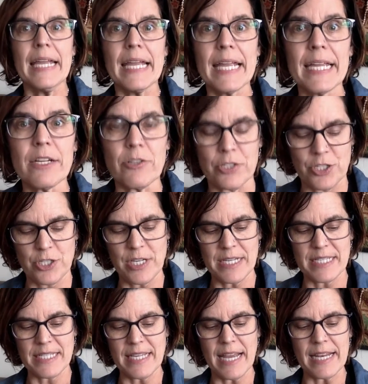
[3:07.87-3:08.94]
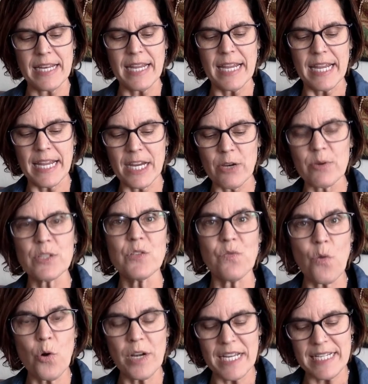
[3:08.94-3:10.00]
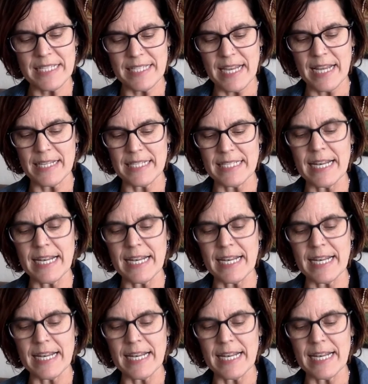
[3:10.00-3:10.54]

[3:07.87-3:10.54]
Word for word: Here, she said, here is 40 cents.